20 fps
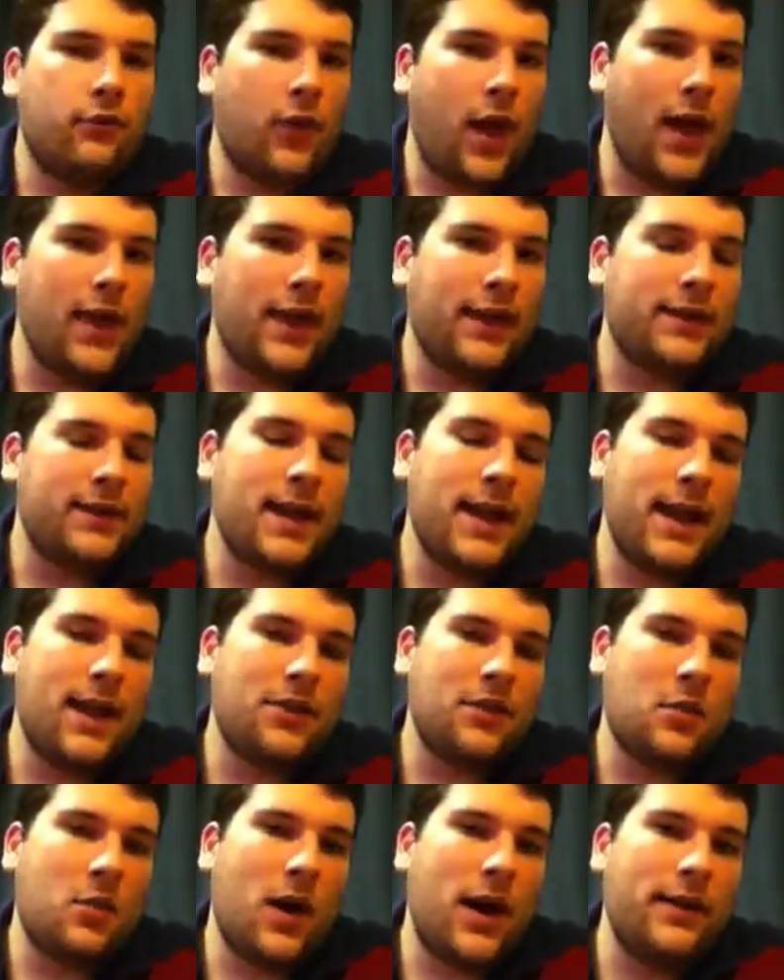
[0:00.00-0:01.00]
like to take
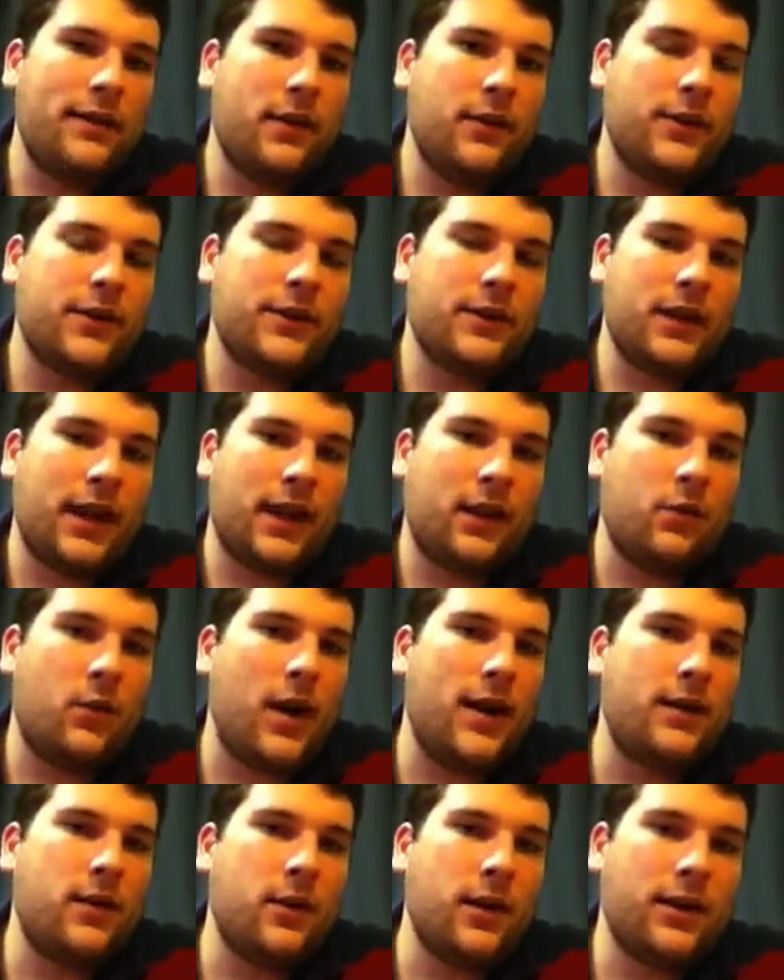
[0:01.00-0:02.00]
out the White Oaks, like a
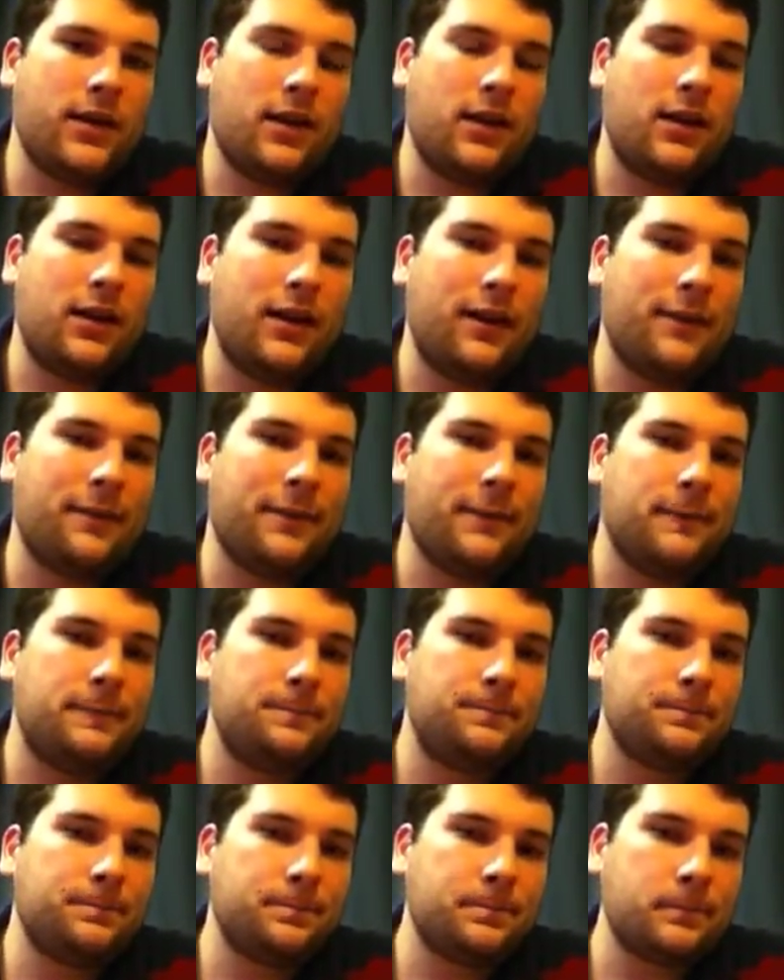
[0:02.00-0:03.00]
White Oak and a Cliff,
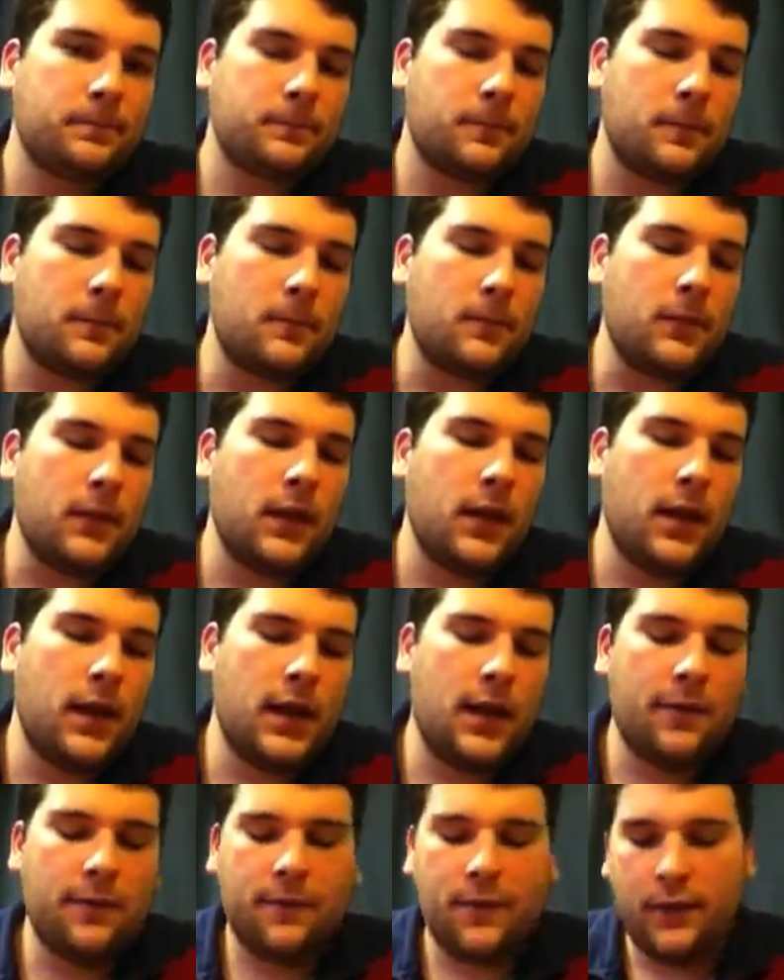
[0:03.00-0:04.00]

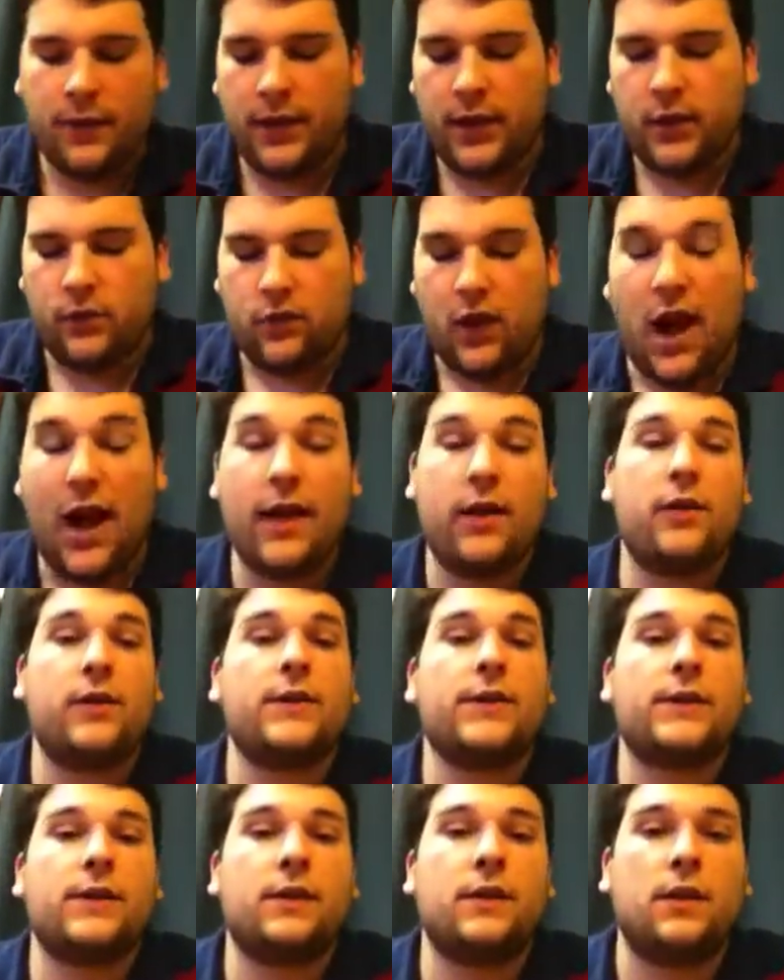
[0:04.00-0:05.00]
for the
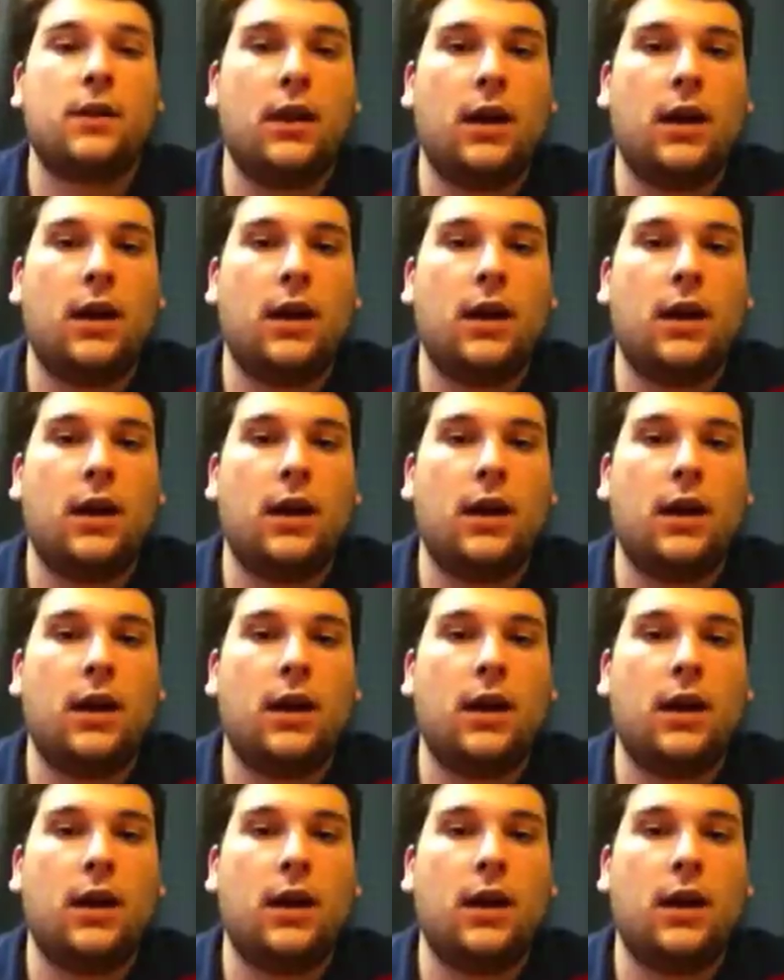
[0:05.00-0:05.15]
Rai-Ohs.